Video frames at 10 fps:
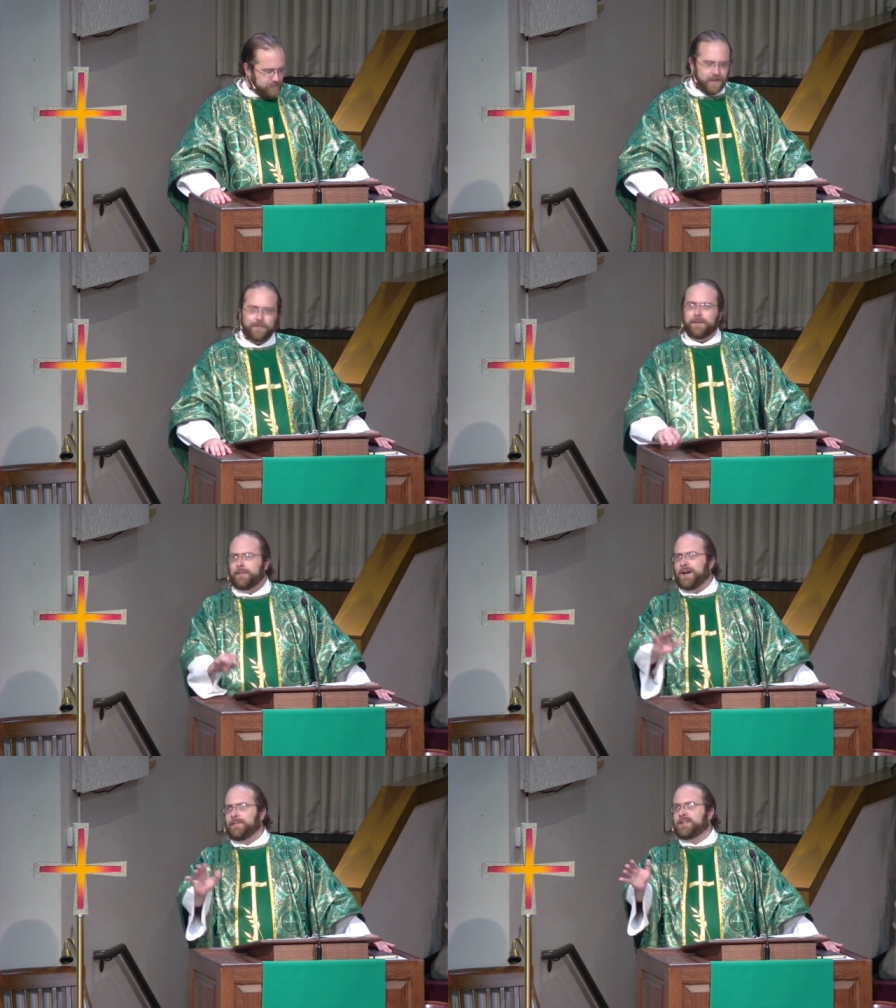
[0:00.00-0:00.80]
My
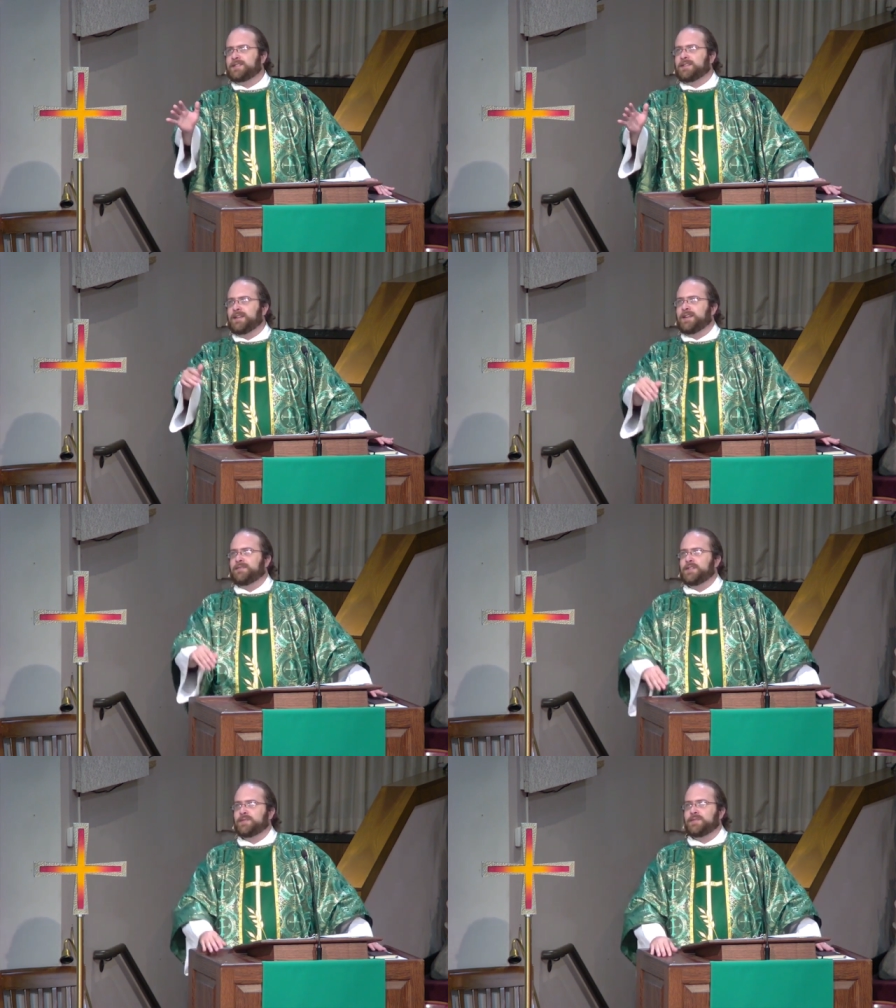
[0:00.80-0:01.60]
mom obviously
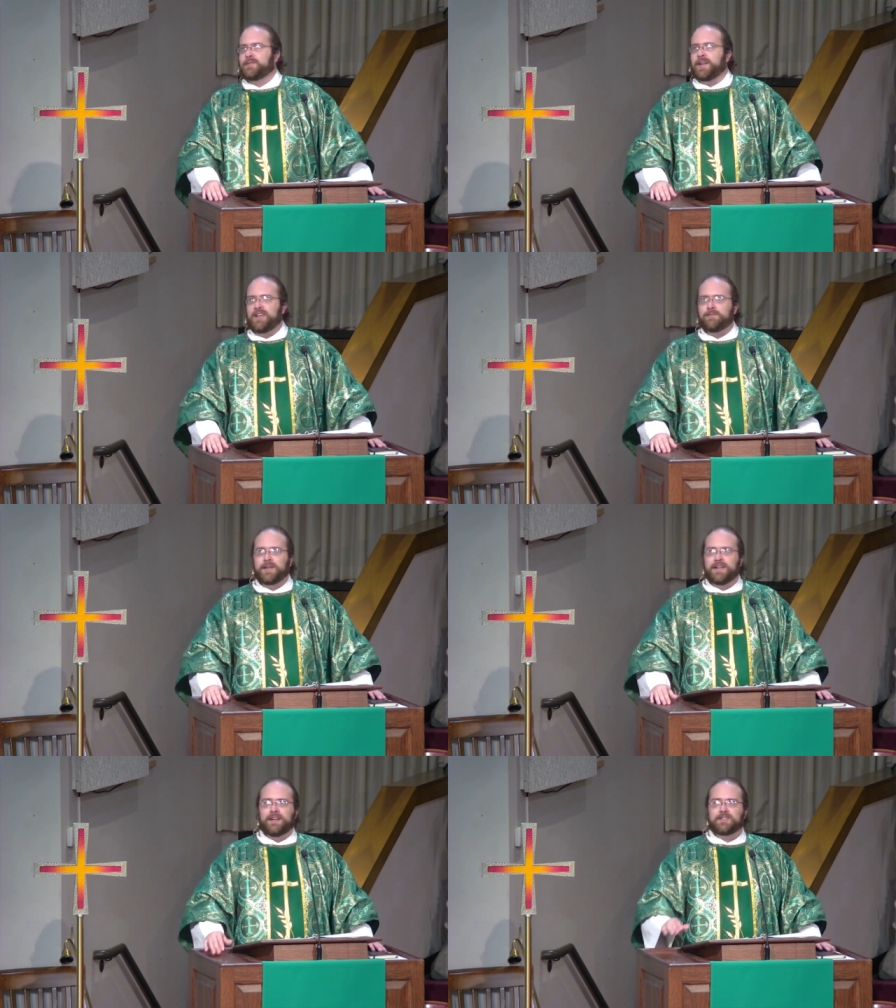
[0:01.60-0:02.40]
eventually forgave
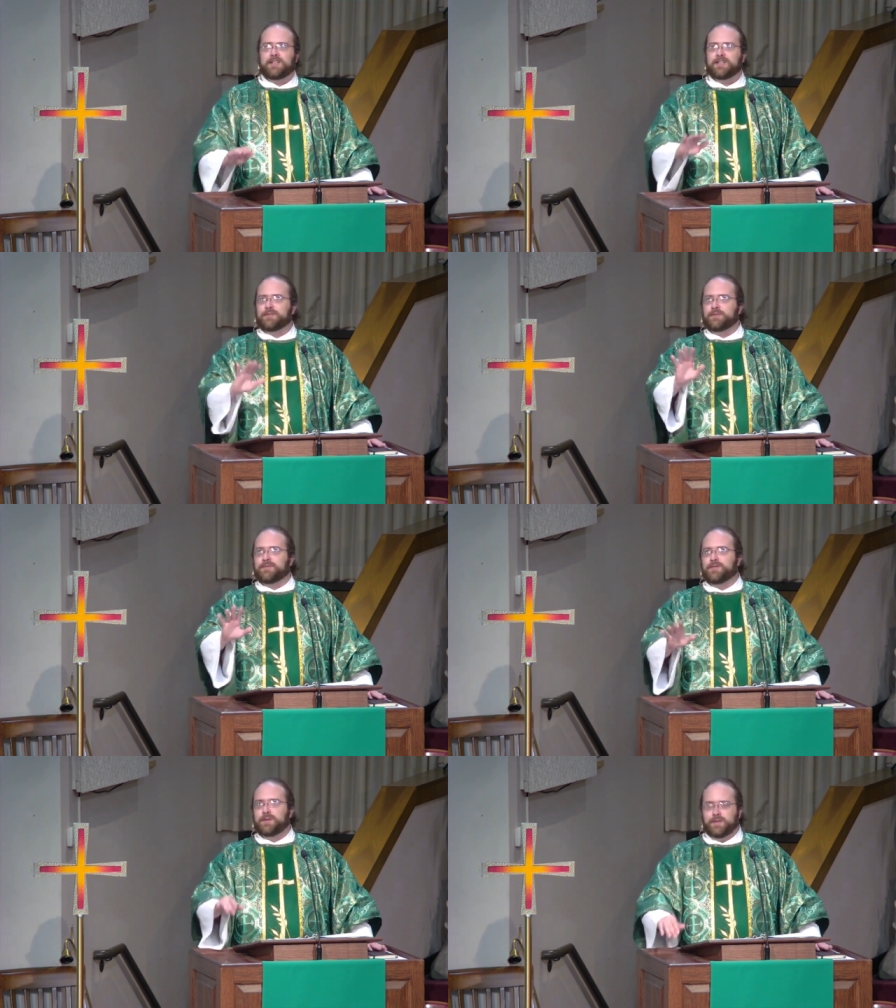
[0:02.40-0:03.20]
me. I talk to
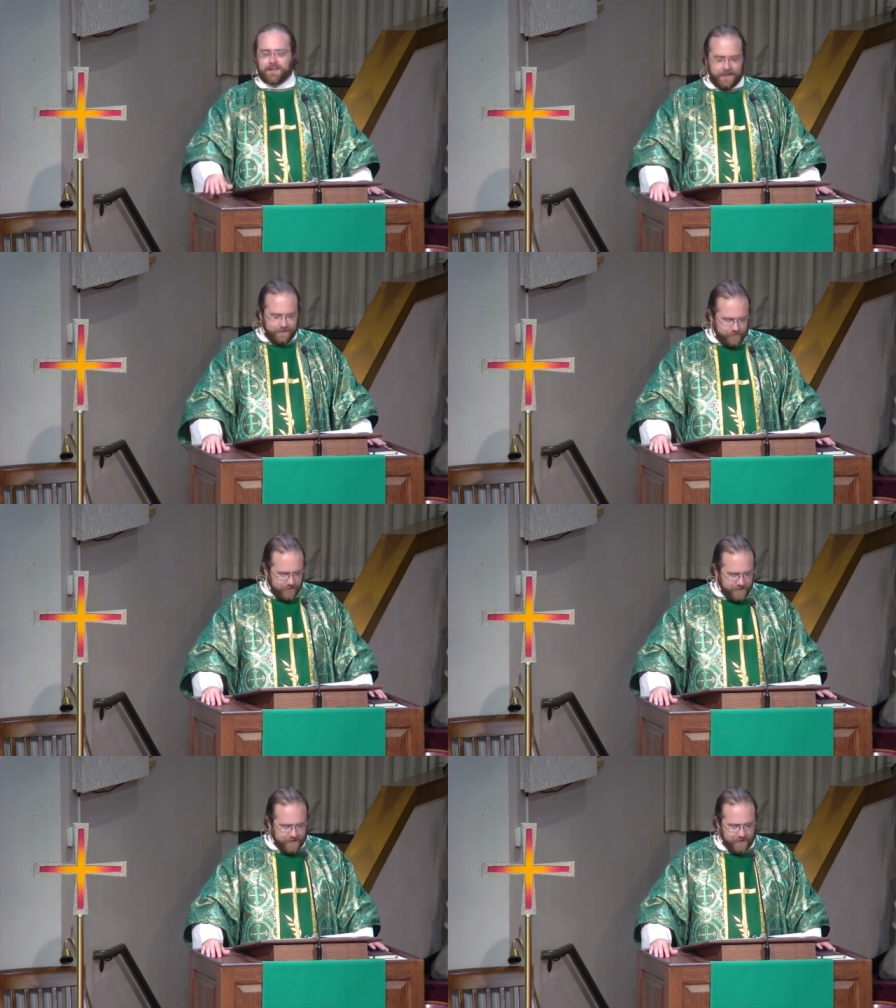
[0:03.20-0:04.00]
her frequently.
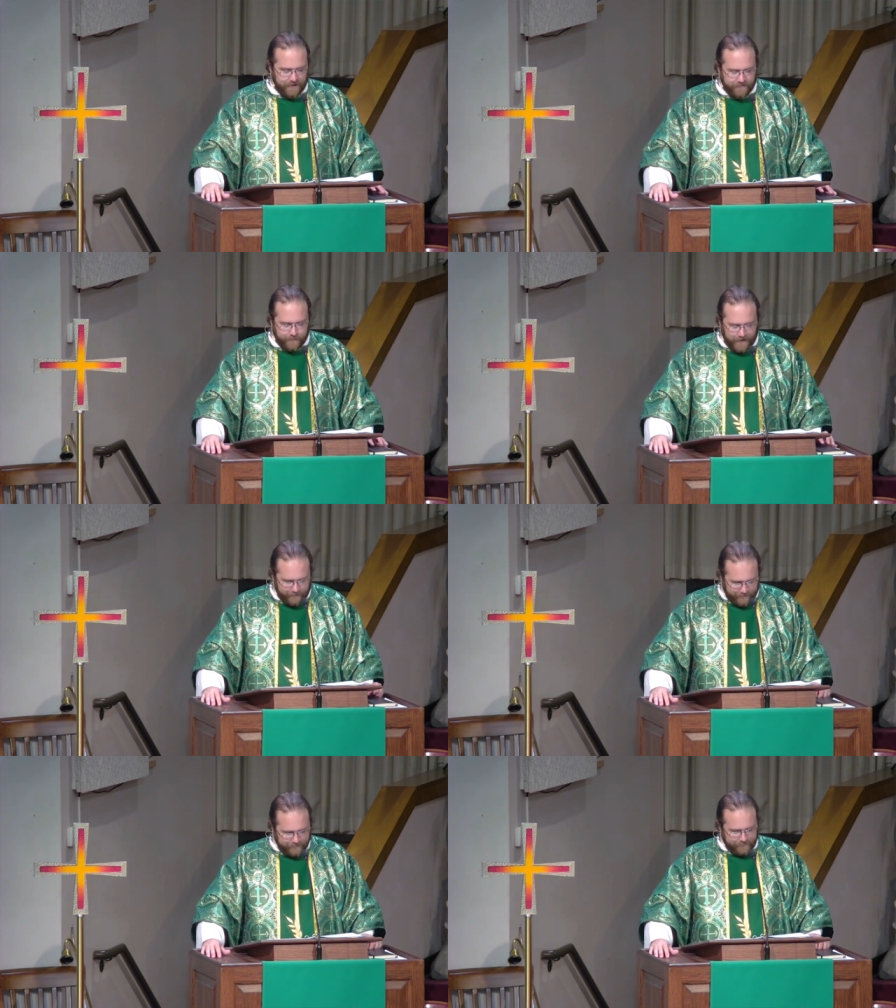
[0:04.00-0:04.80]
She still loves
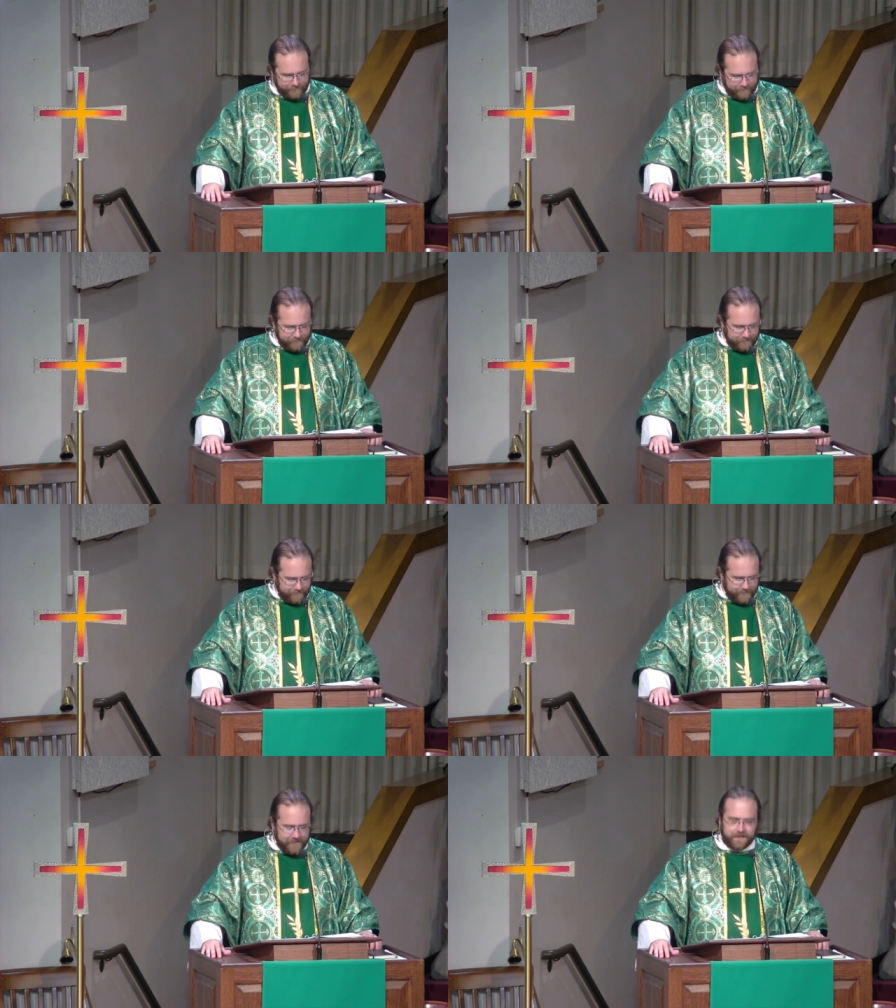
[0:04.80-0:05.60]
me.
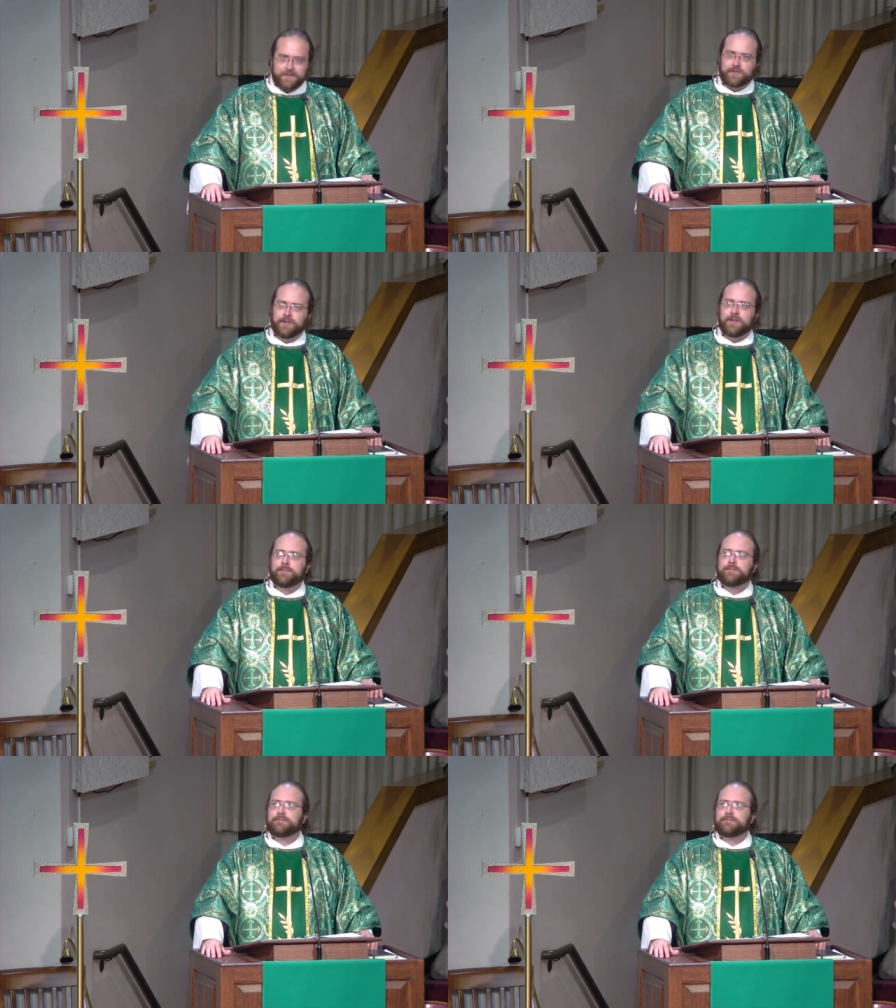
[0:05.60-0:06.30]
This is good.